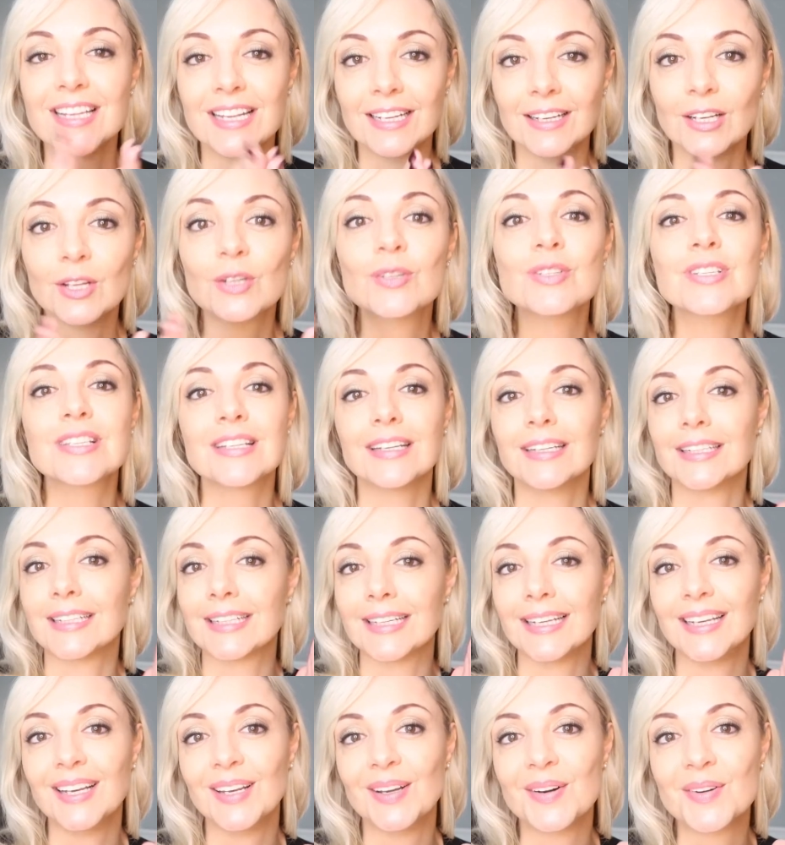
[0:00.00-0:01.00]
looks
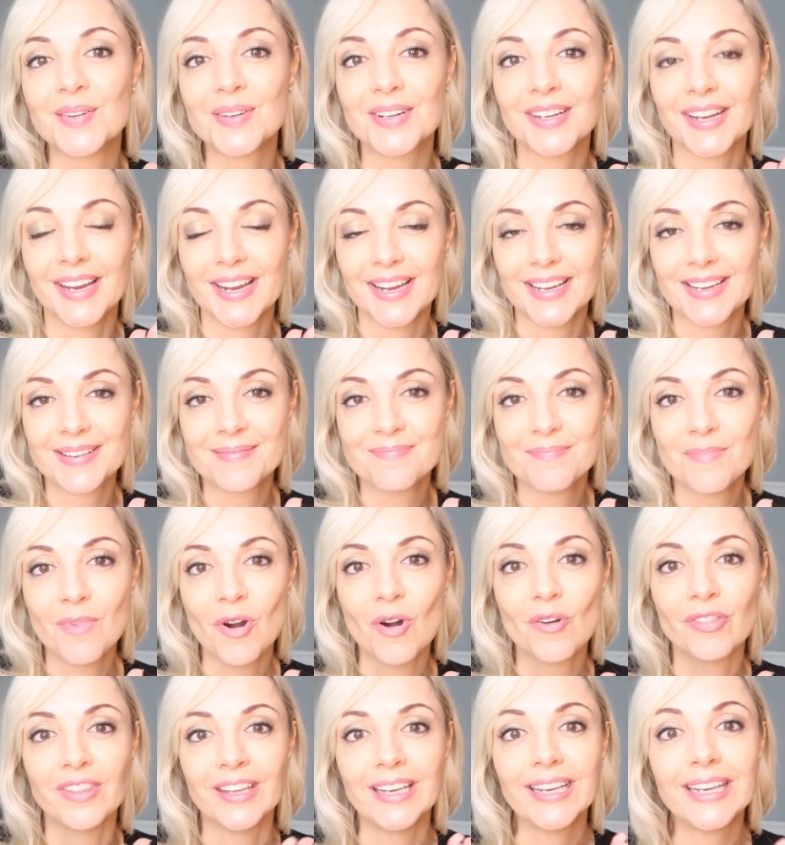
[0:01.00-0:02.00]
like a long name
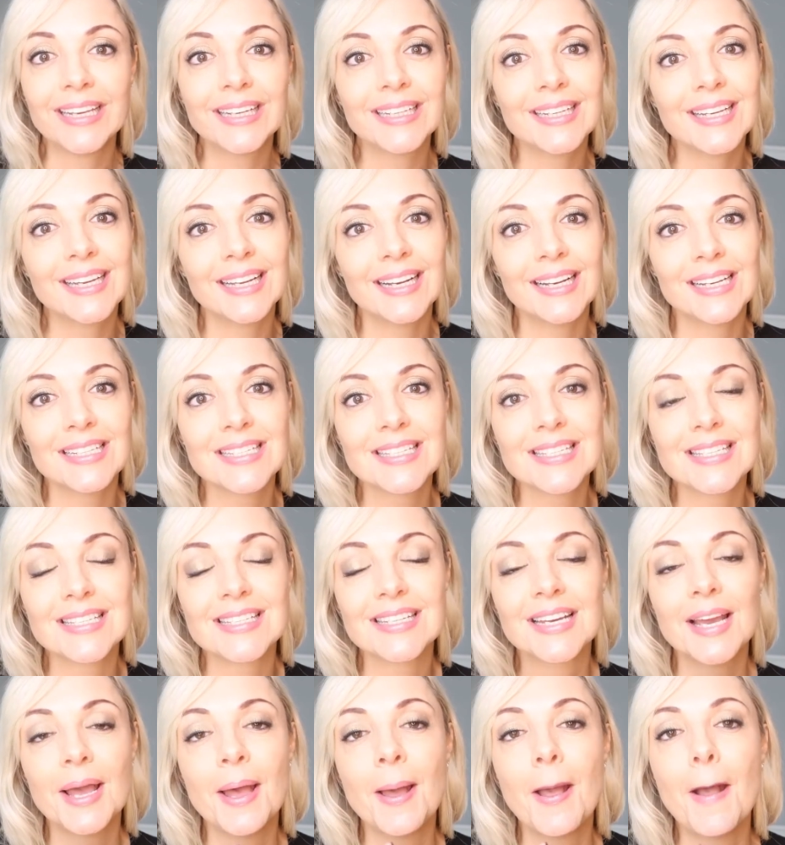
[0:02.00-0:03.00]
on the INCI list,